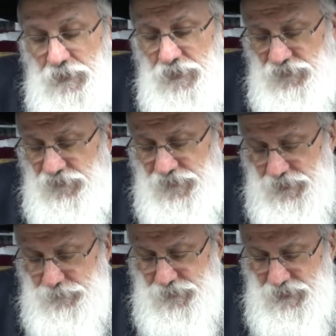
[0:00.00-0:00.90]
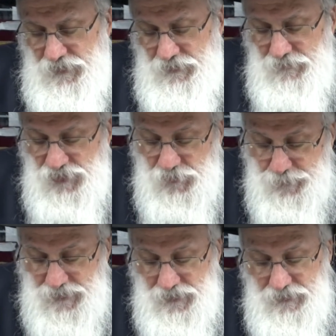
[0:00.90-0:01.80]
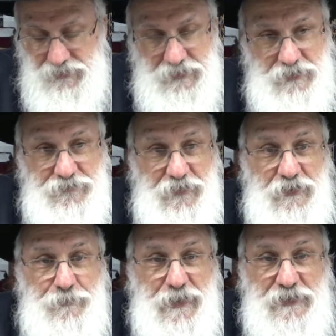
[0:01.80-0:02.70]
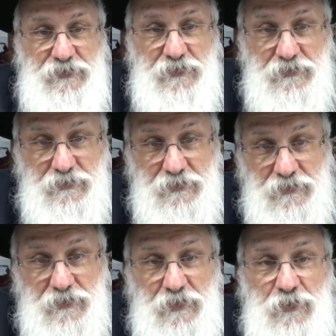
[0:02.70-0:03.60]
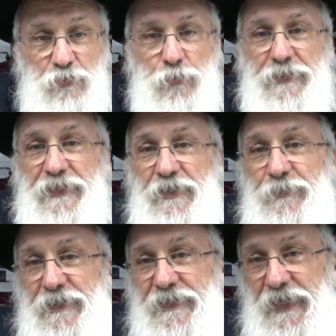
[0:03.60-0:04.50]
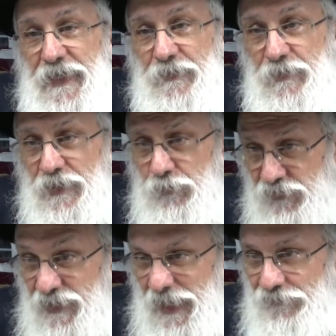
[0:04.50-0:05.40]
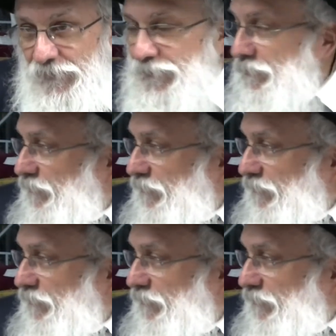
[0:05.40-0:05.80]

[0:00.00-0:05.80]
he's a very big mashpia in Kfar Chabad. When he became, he was a convert from